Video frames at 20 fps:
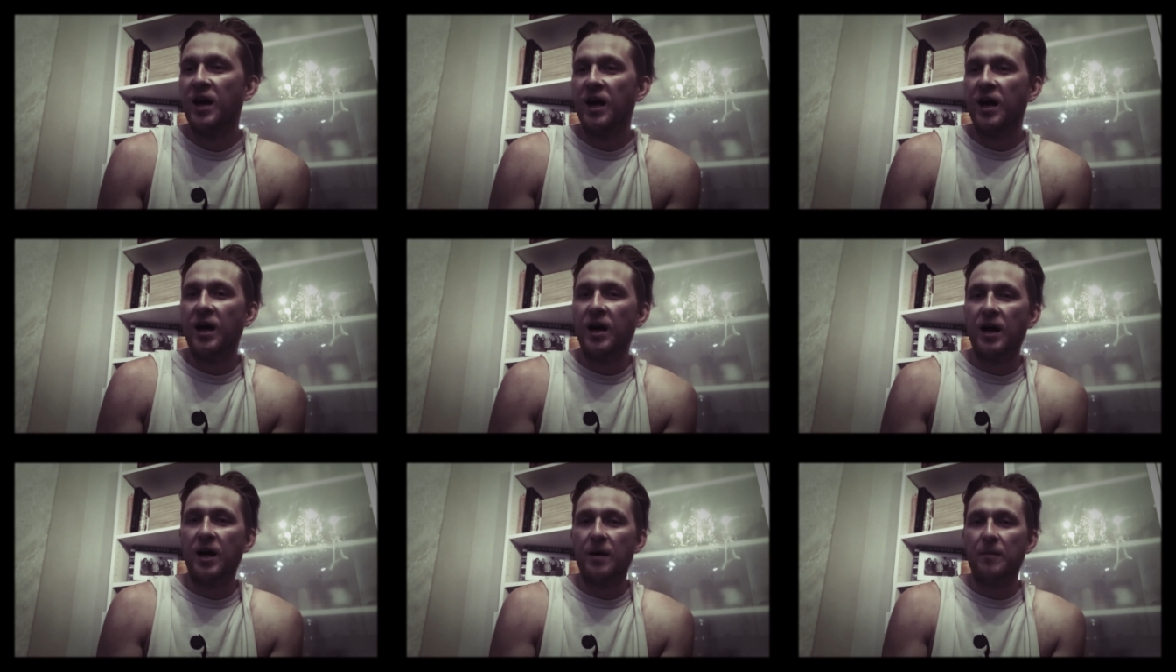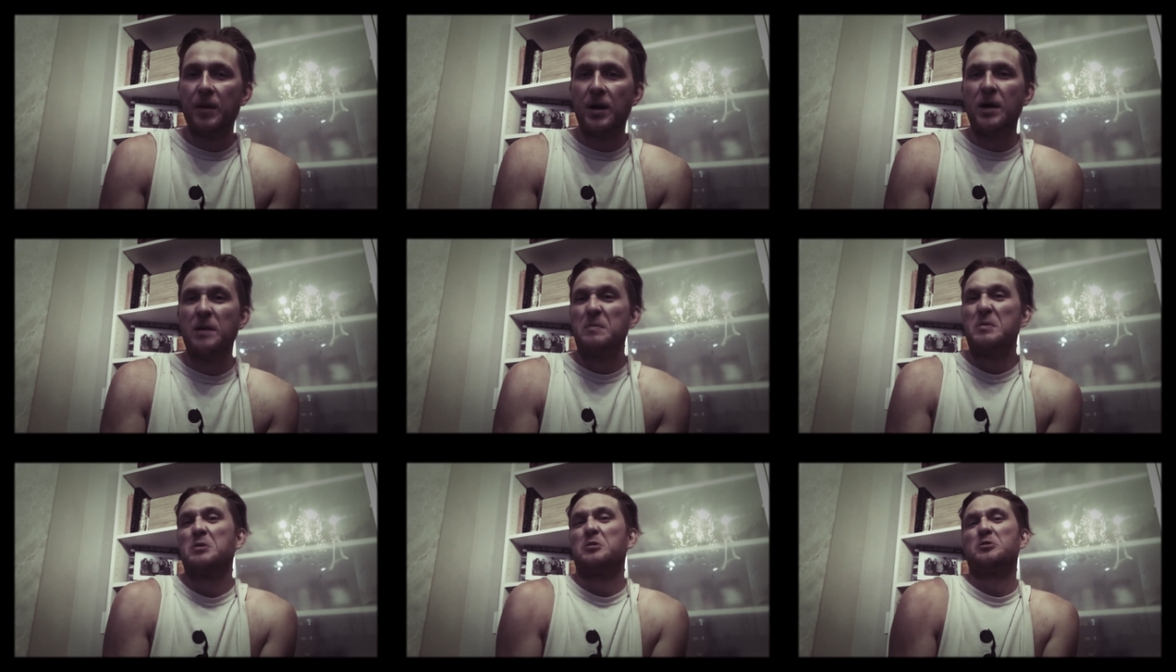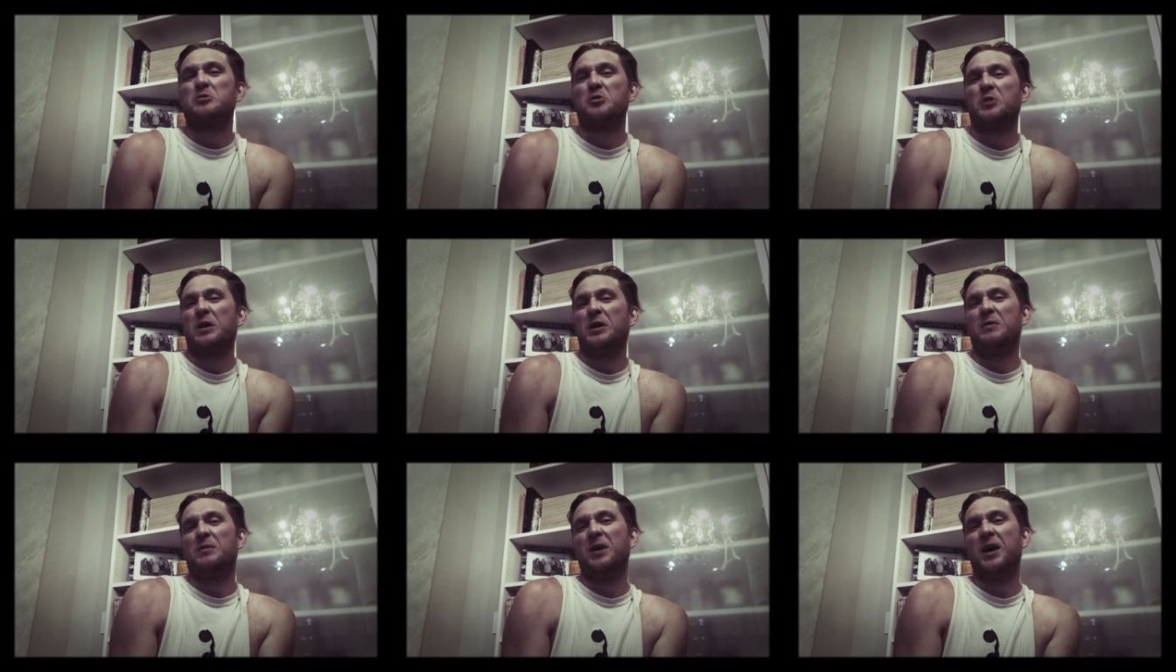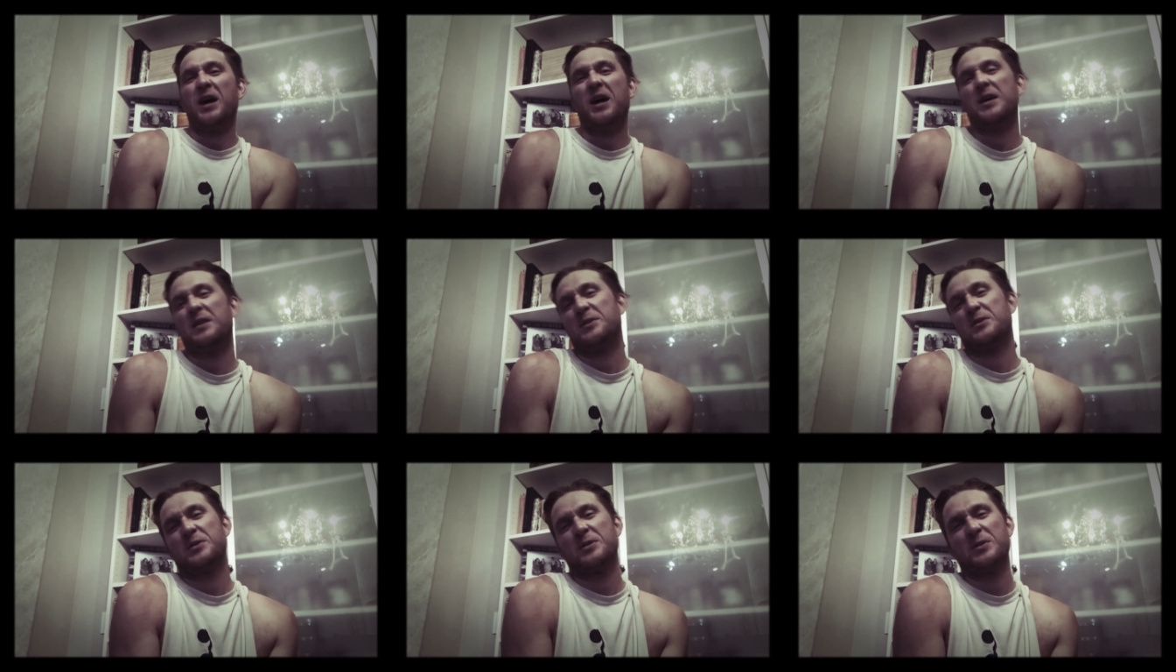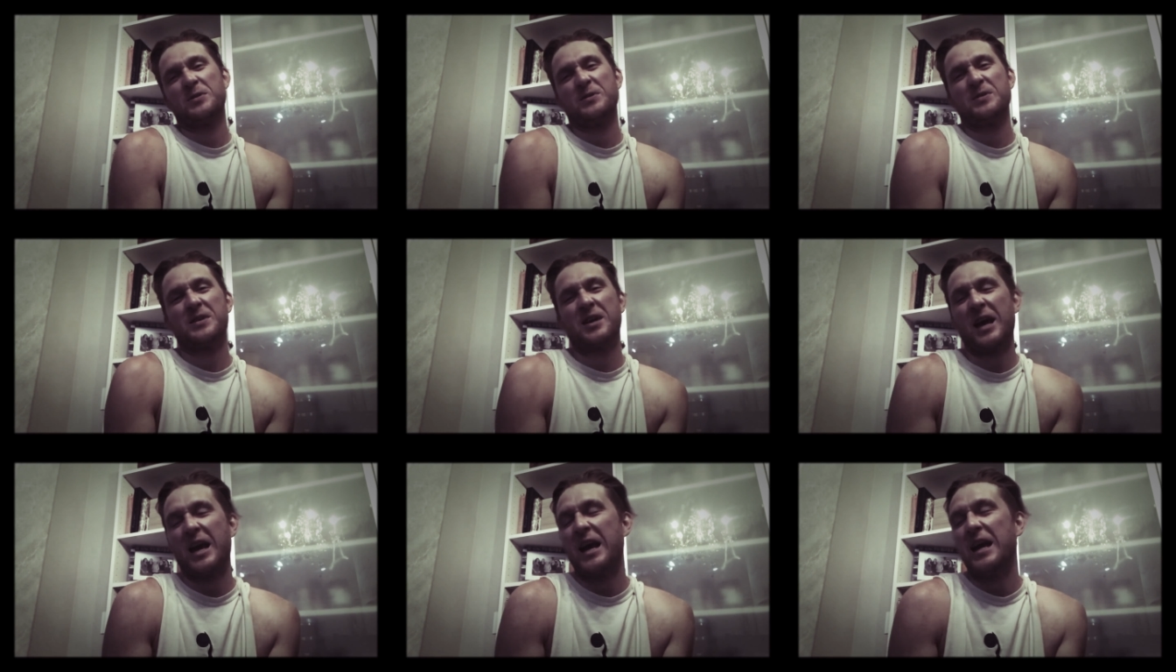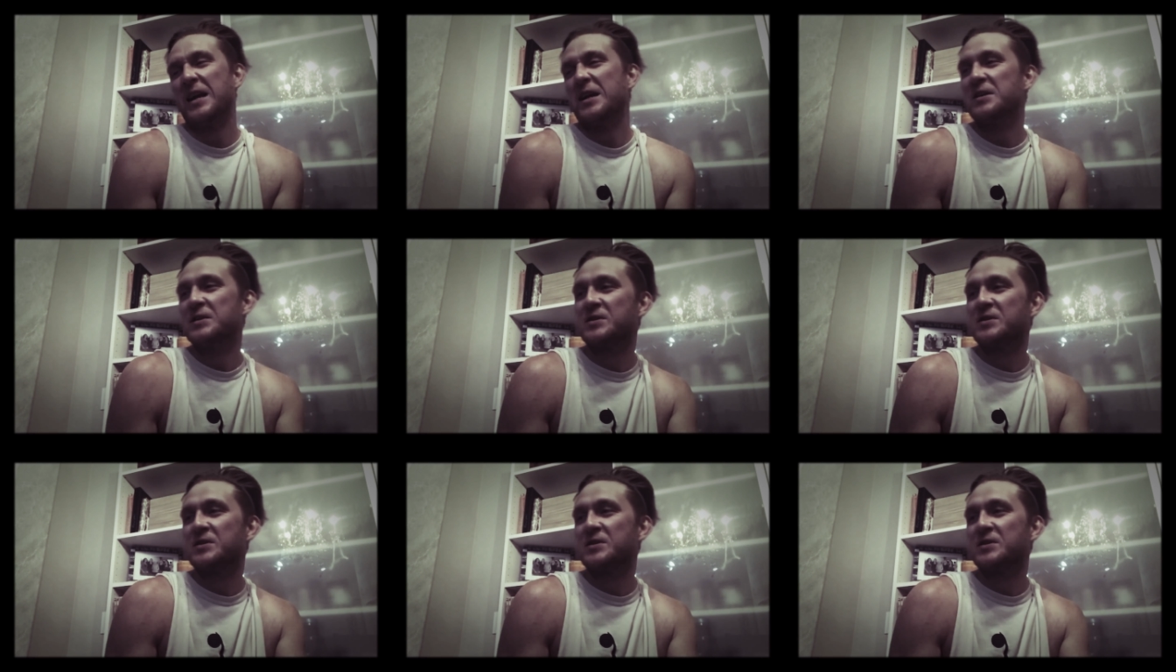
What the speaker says: I'm your trail guide, and so is Kate.